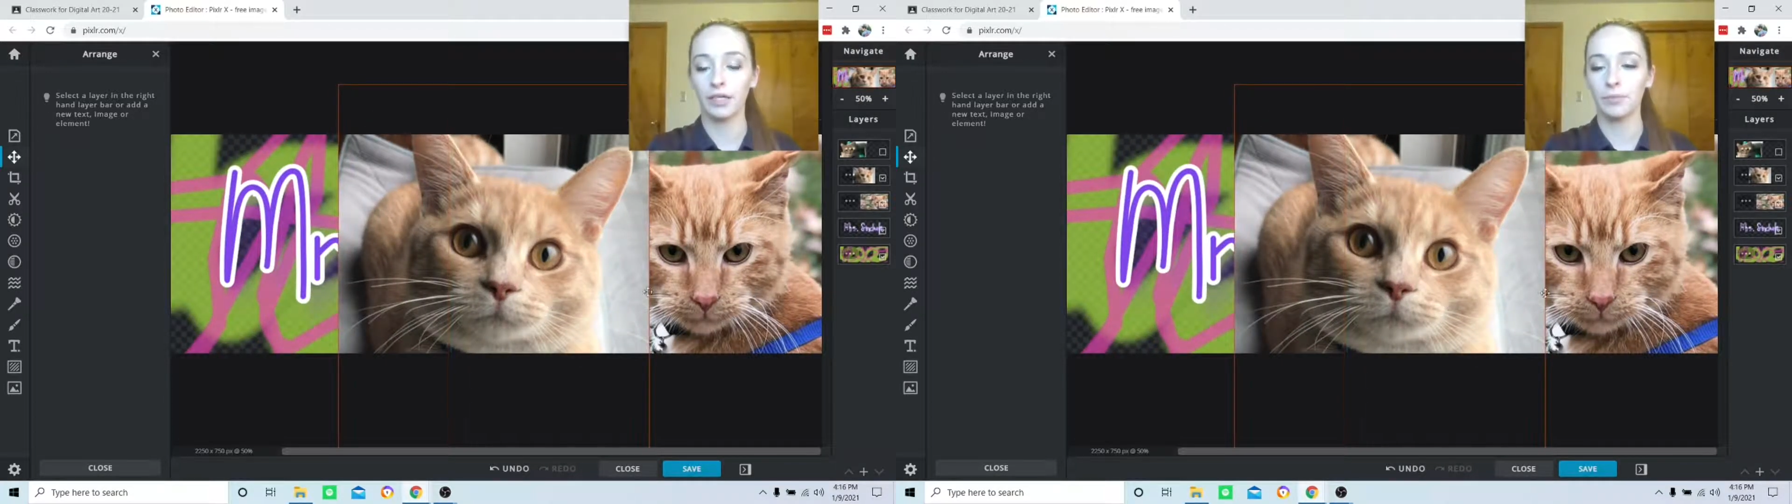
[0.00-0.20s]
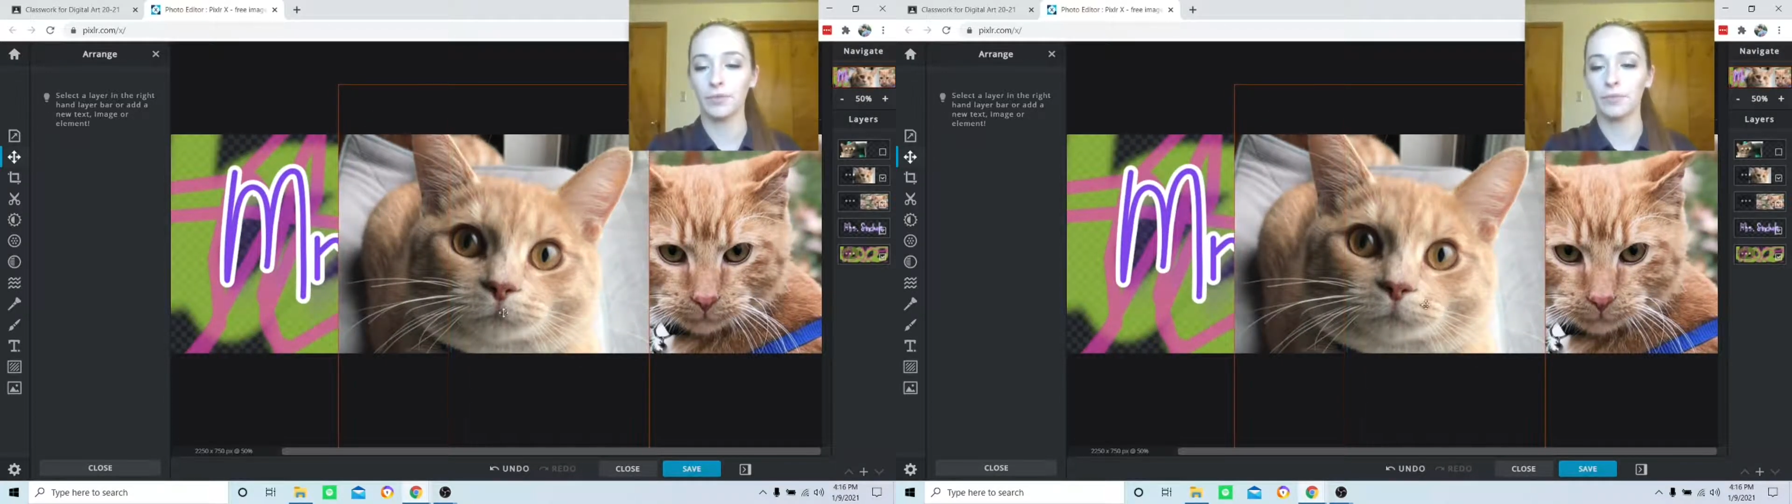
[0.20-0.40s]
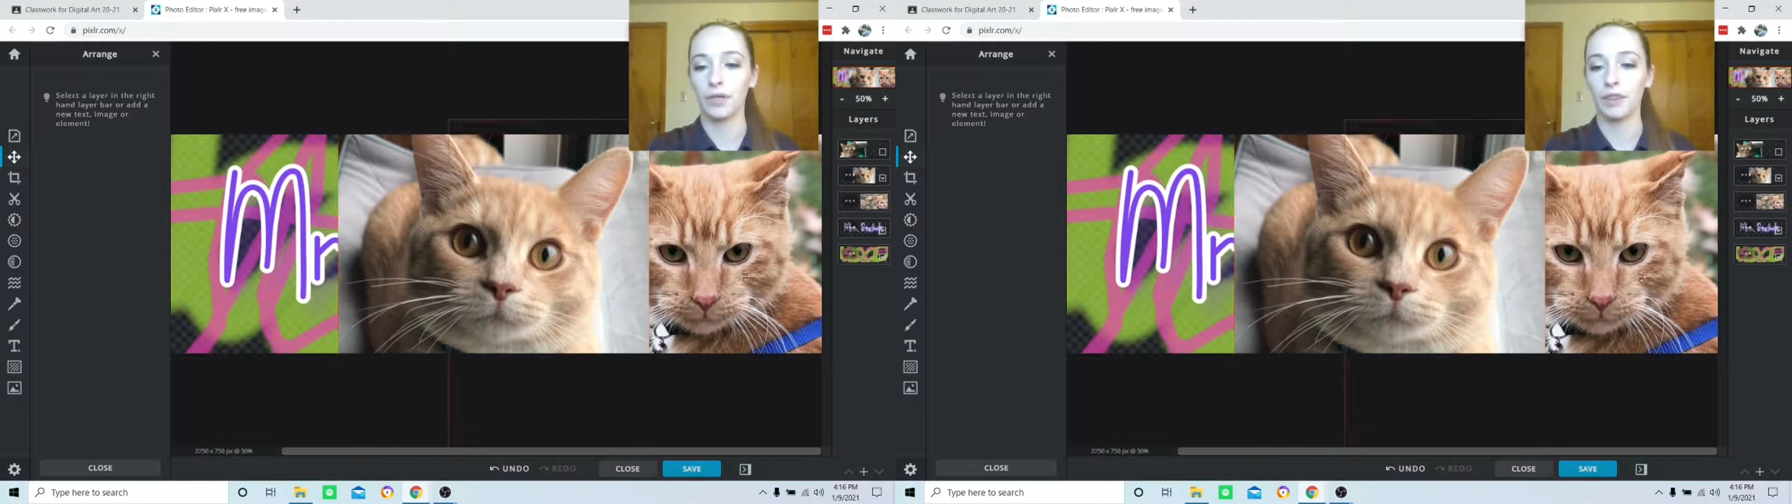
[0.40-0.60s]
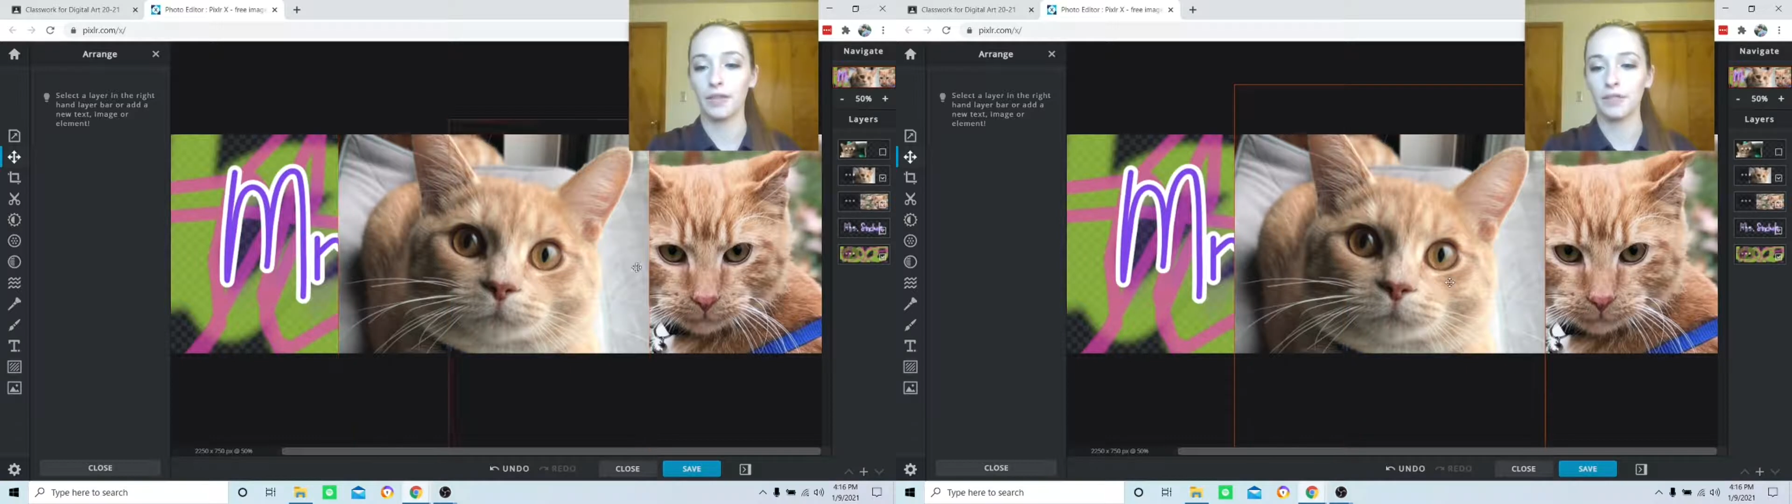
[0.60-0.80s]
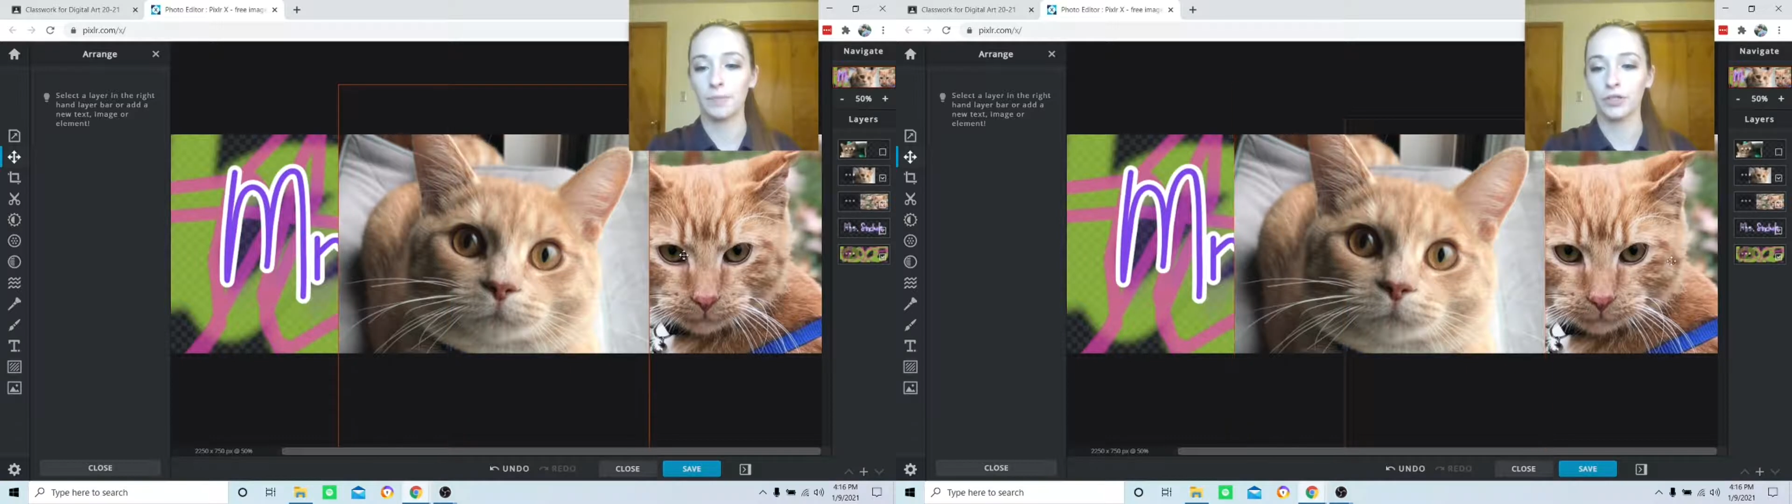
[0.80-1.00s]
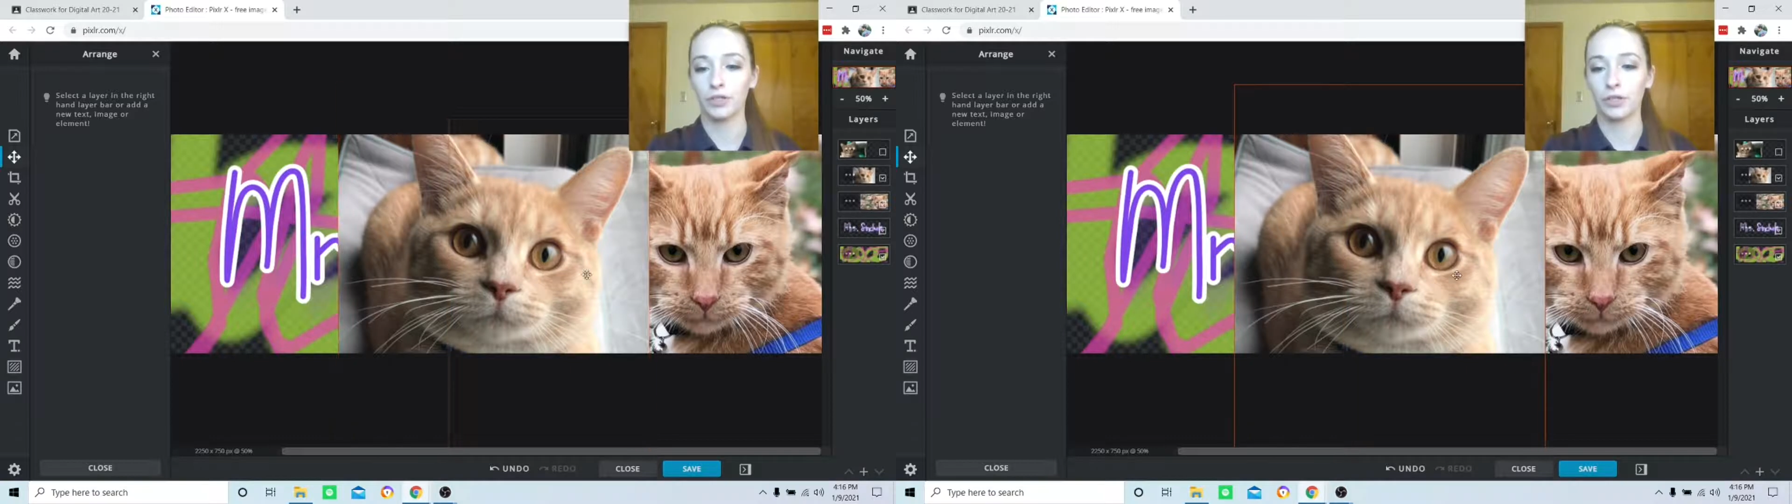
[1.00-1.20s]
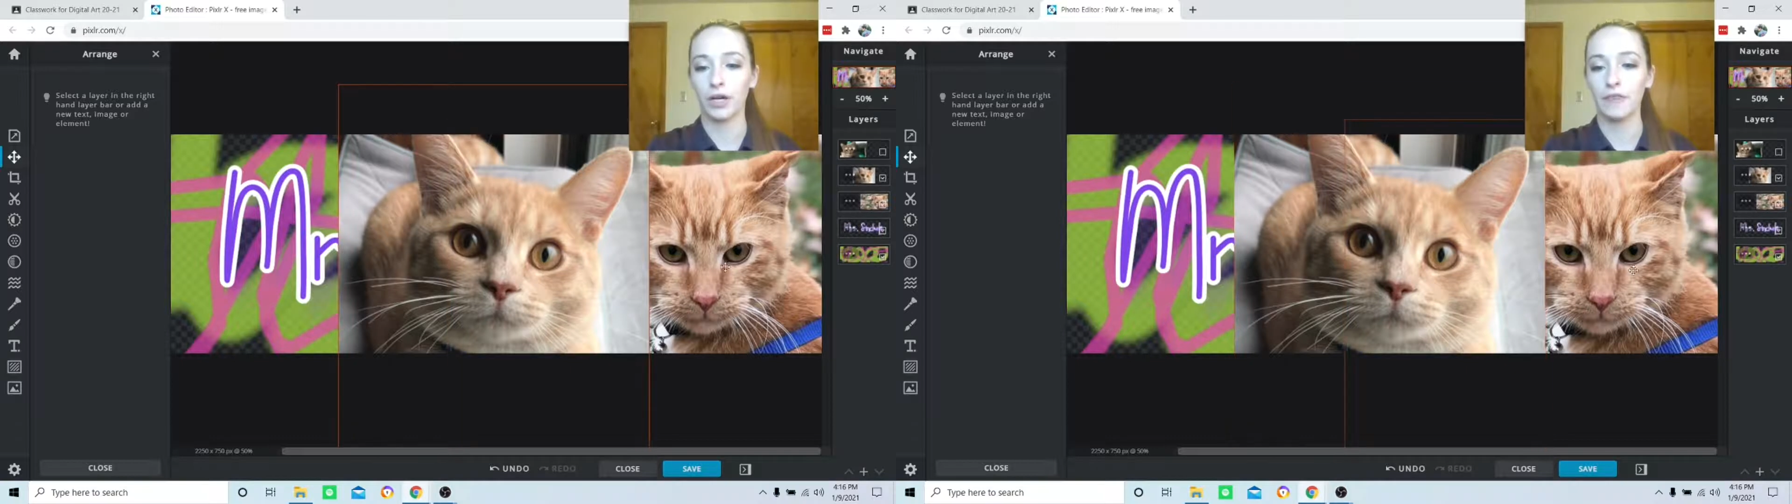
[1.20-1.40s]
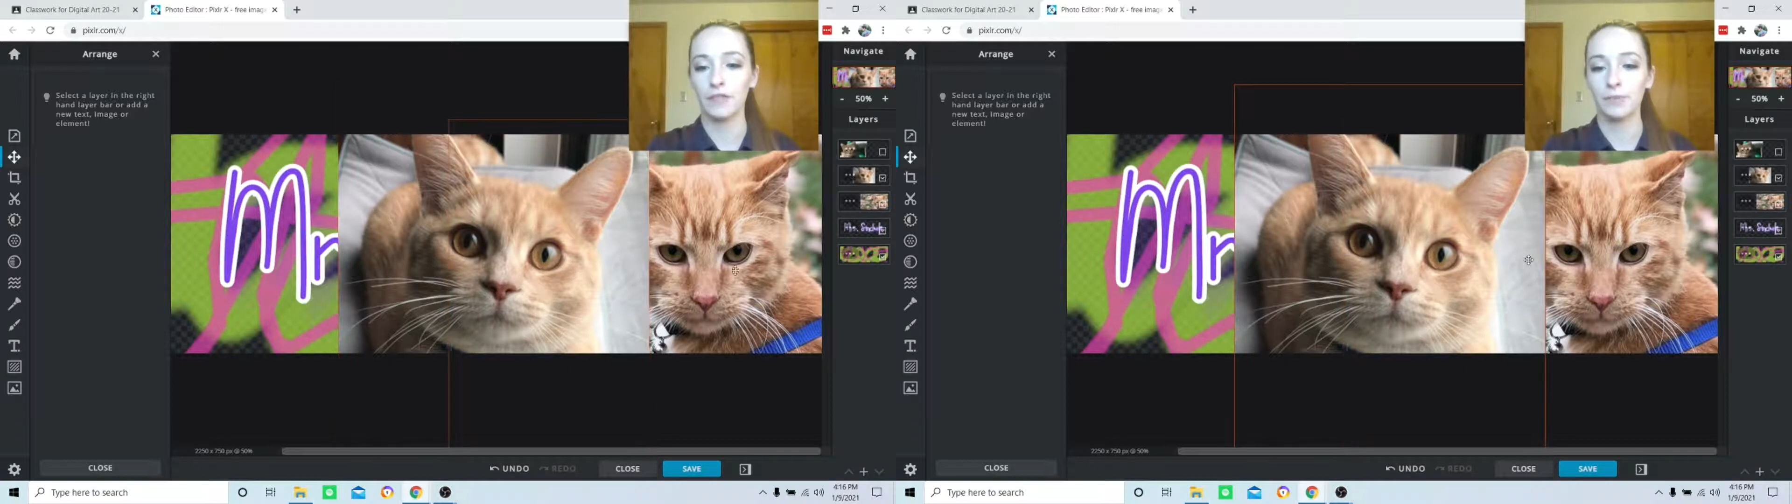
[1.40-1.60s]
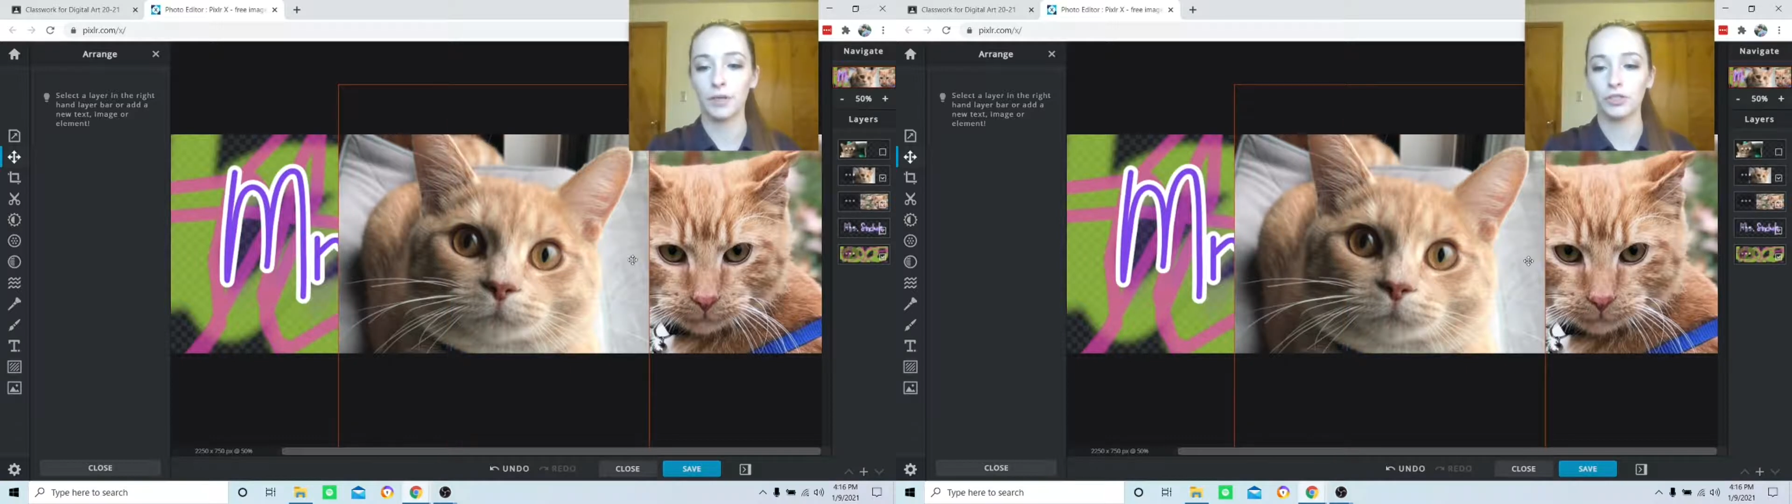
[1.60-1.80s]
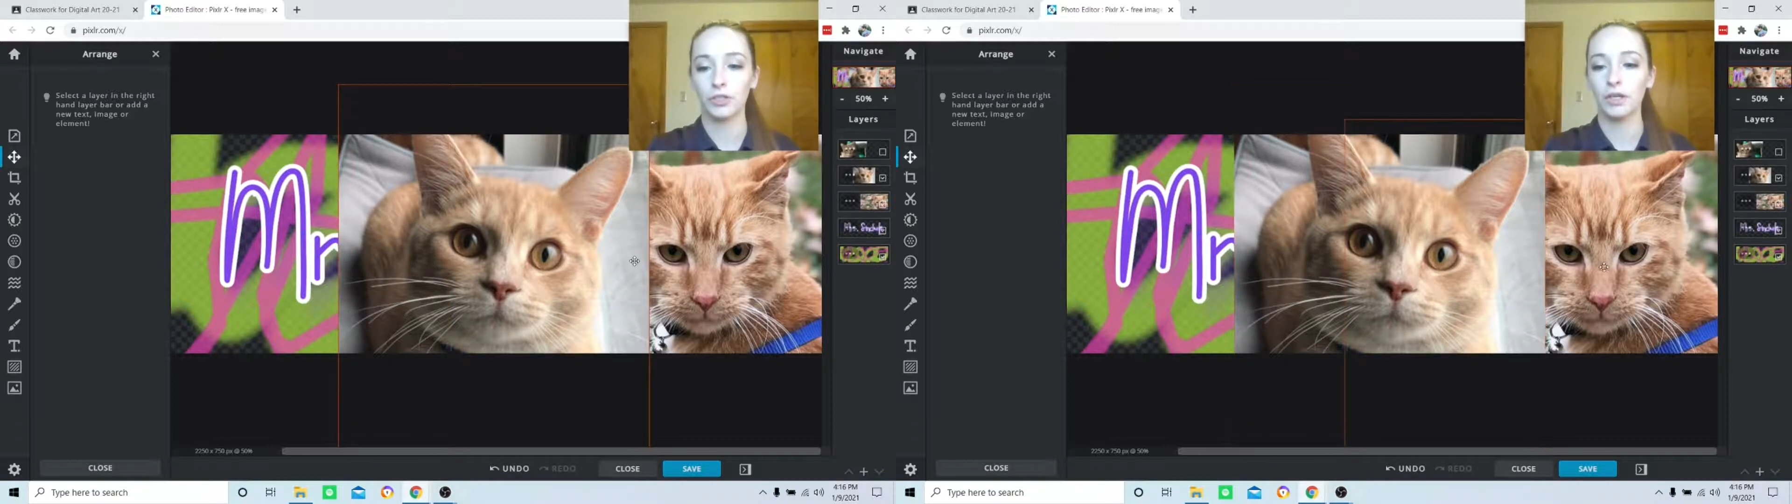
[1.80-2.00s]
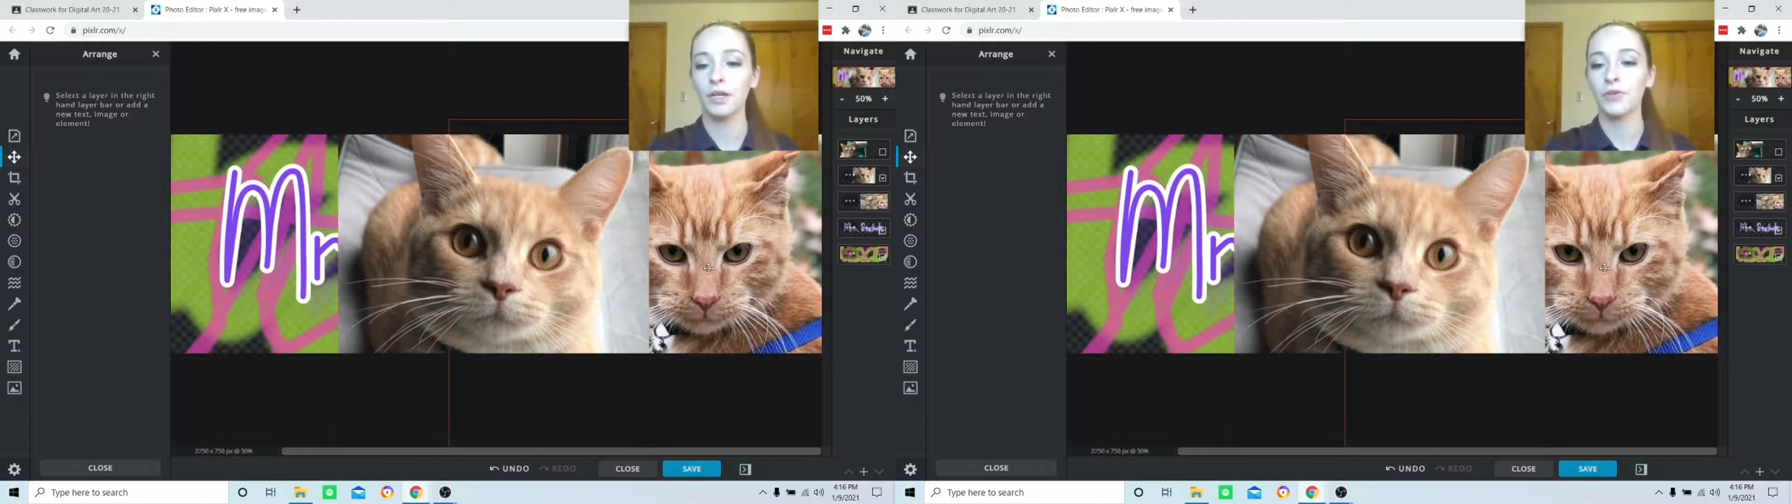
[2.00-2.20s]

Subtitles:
in between this picture and this picture.